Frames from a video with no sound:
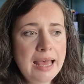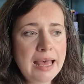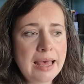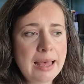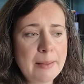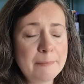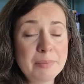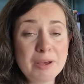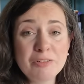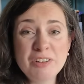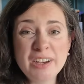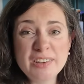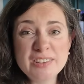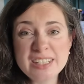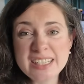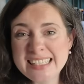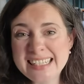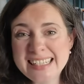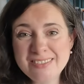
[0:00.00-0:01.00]
I found
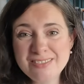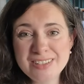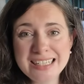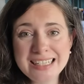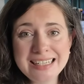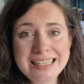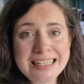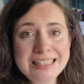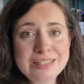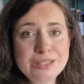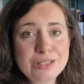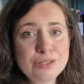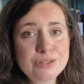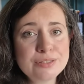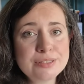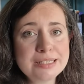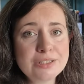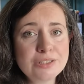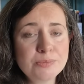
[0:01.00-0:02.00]
I didn't really need to use
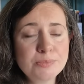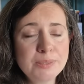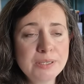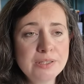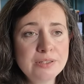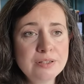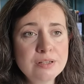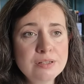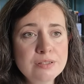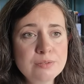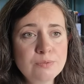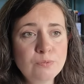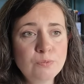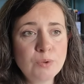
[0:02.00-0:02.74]
stitch markers